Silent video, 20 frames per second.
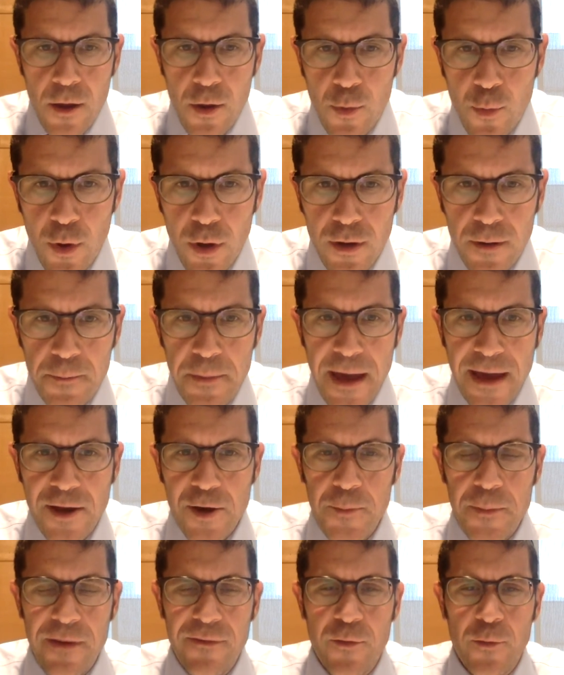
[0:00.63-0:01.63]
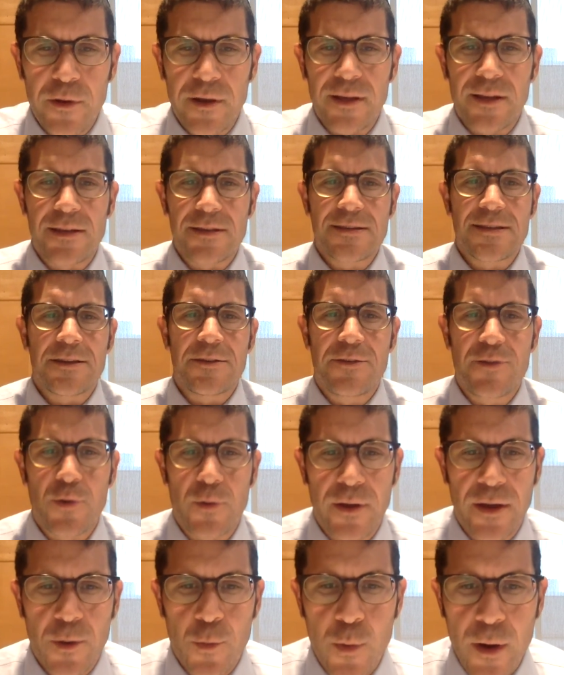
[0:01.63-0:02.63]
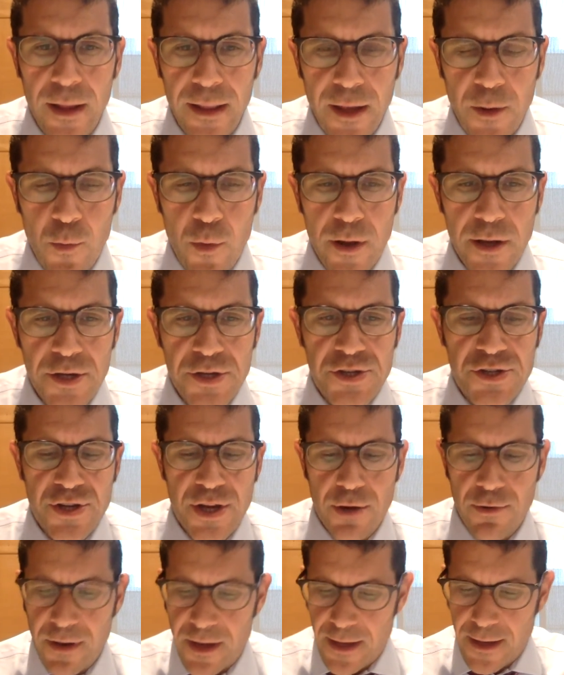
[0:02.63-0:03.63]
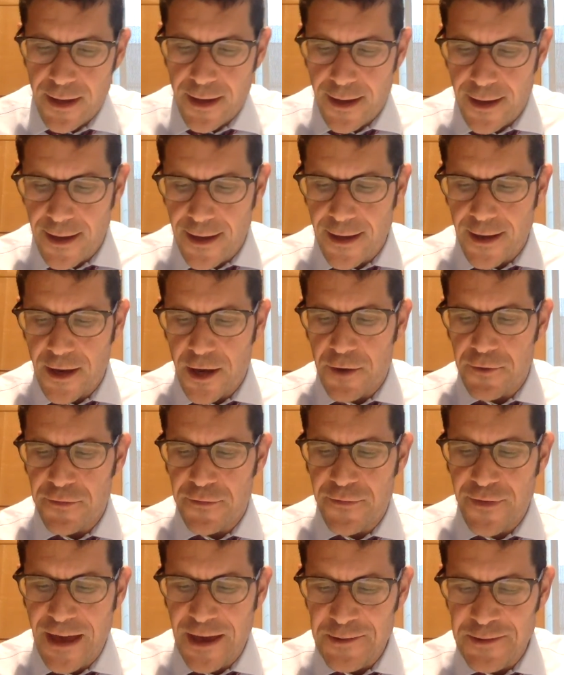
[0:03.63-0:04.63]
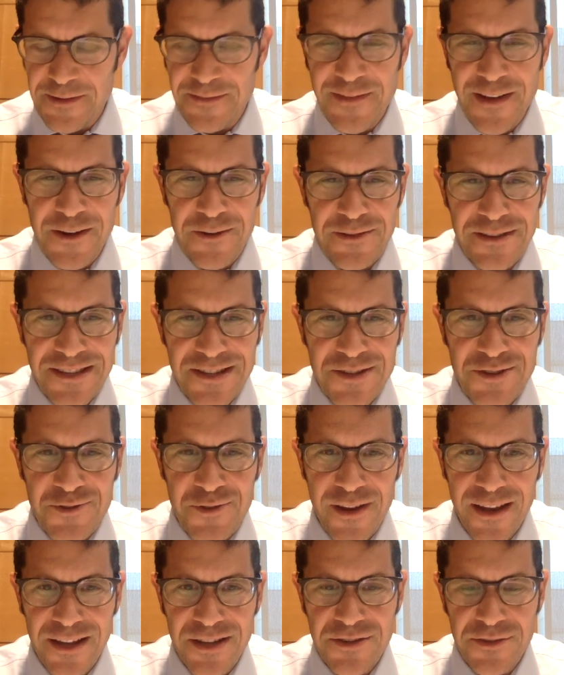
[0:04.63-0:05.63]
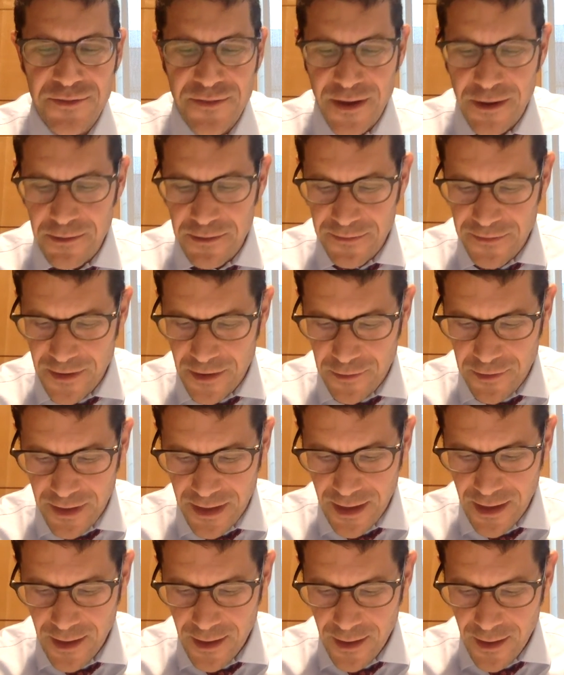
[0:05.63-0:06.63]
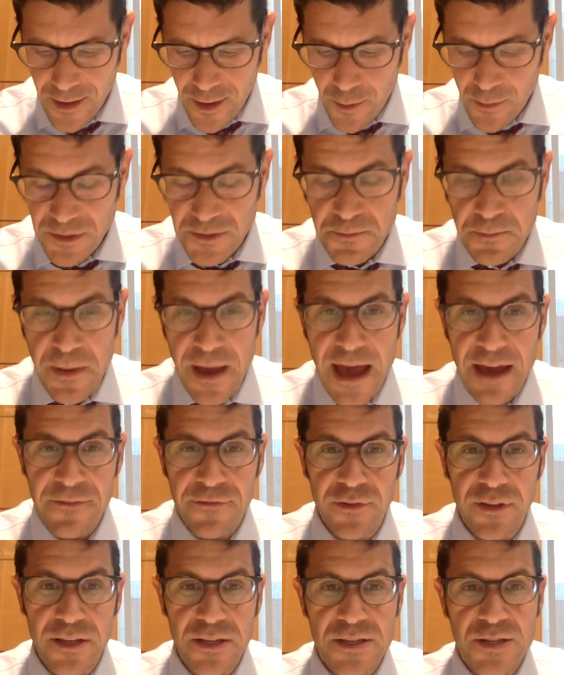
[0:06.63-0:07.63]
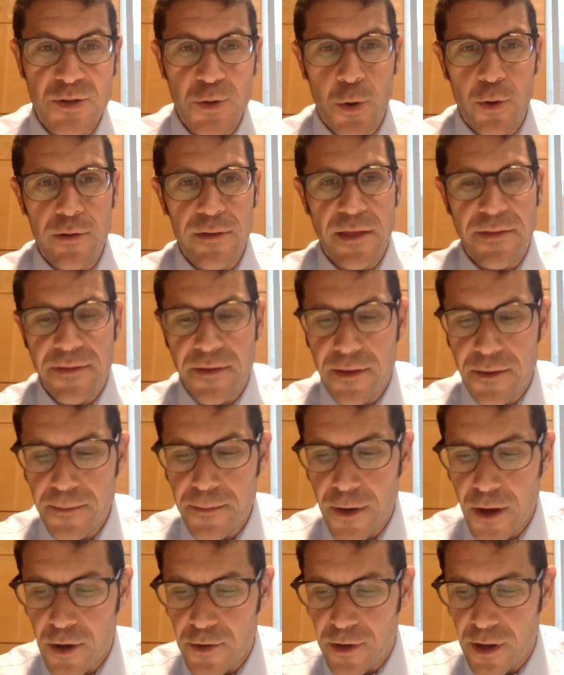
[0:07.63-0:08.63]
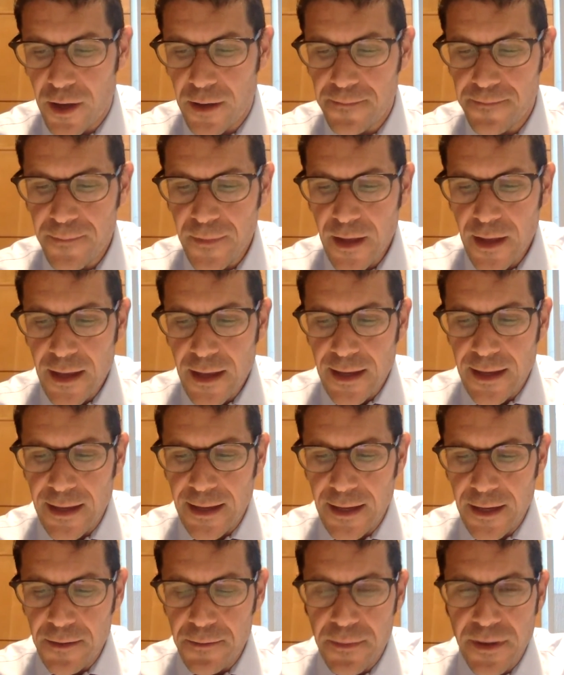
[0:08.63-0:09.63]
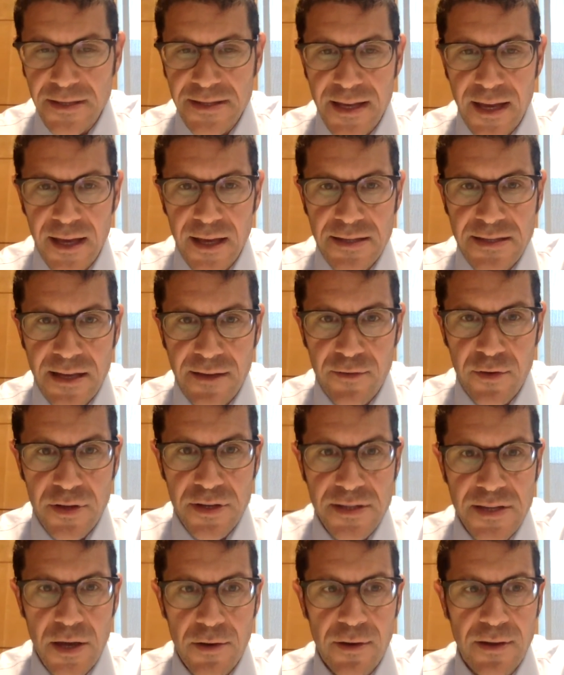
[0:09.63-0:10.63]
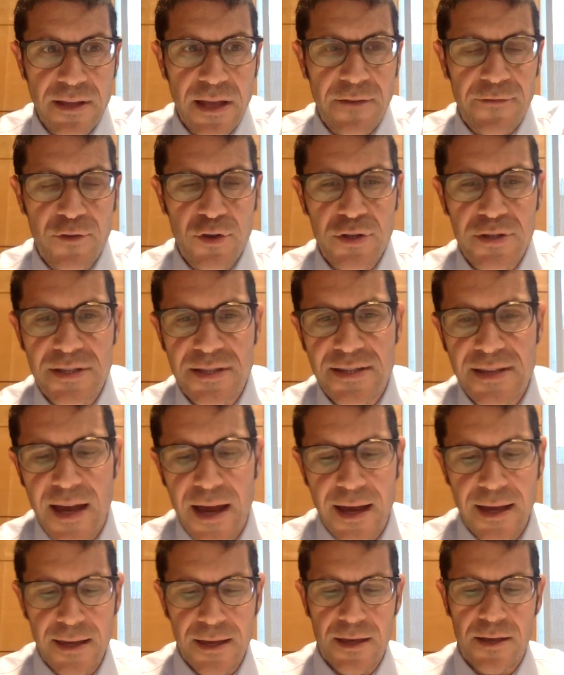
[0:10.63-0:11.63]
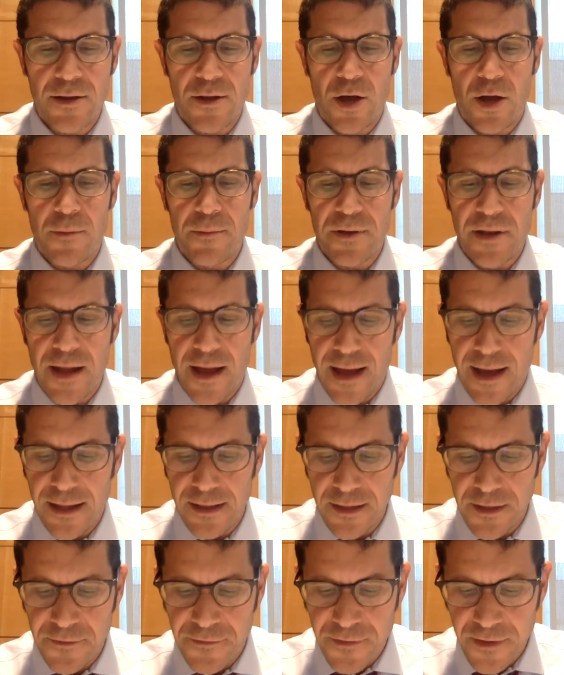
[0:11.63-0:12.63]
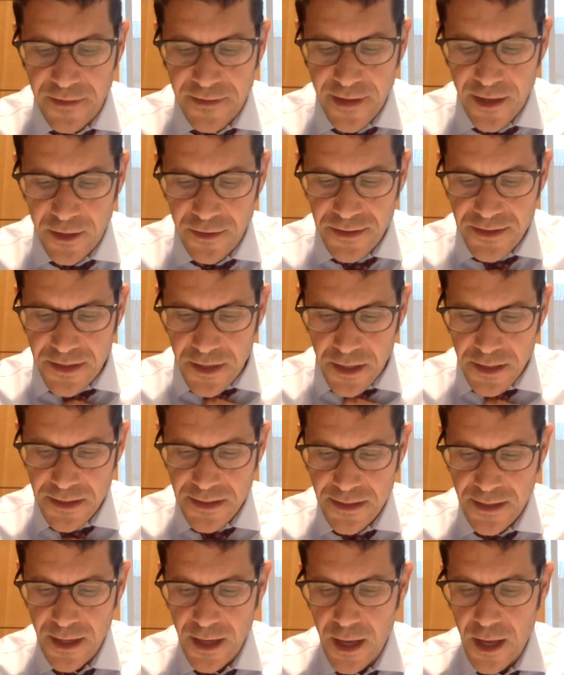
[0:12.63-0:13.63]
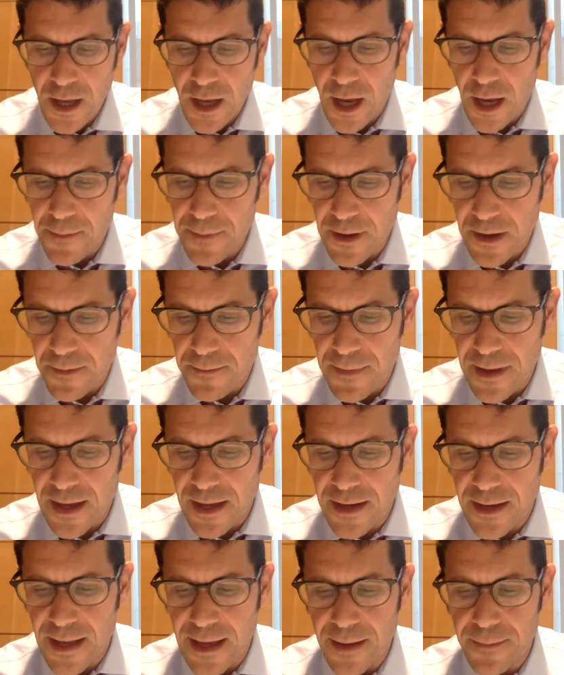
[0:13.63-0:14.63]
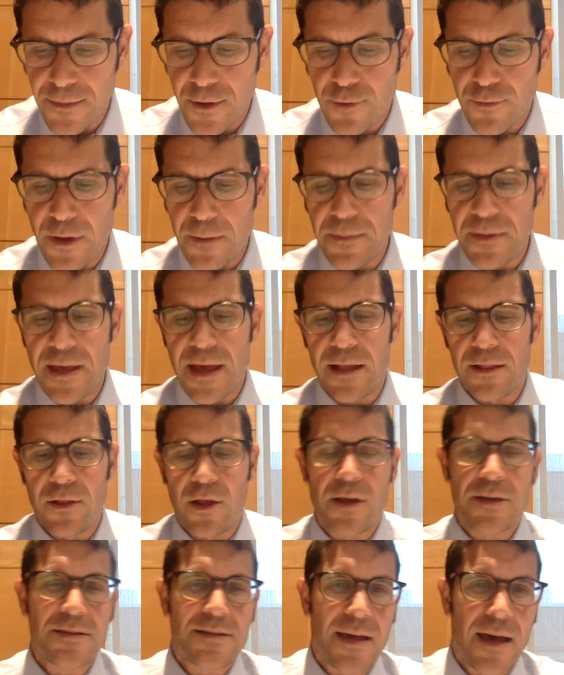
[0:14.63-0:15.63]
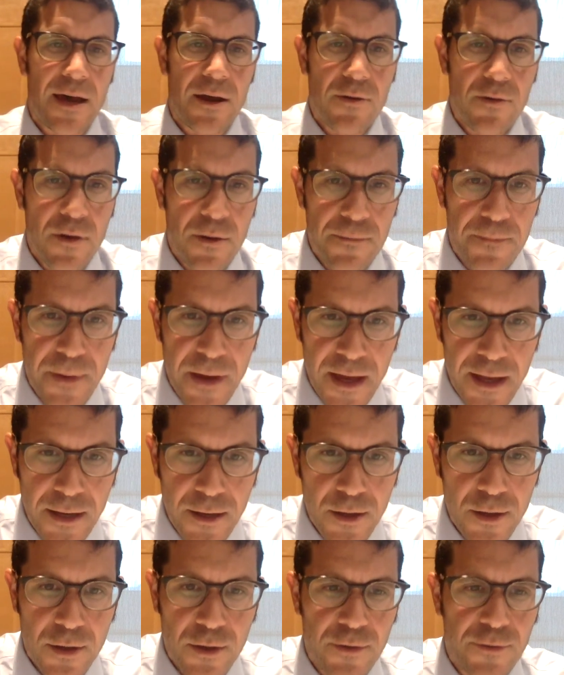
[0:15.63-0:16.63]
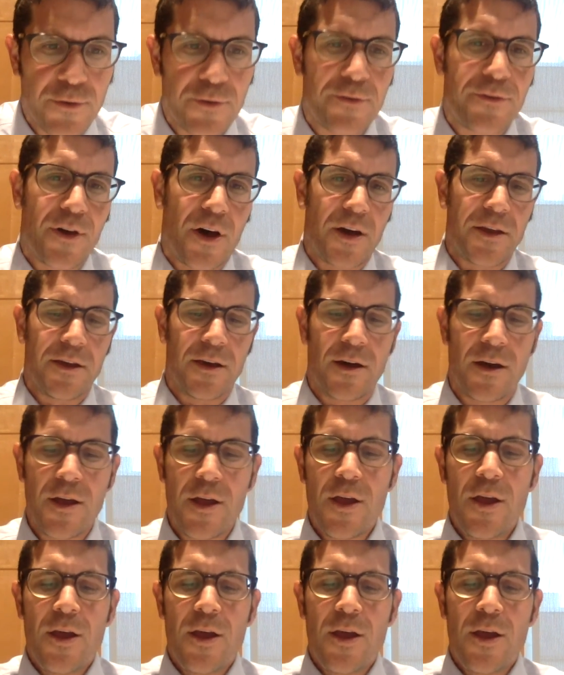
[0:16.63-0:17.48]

Welcome back. Hope everyone is doing well. I want to share a very, very strange, a very, very almost baffling story that the Gemara in Maseches Avodah Zarah and Daf Yud Zayin Amid Aleph tells us about a man named Rabbi Elazar ben Durdaya.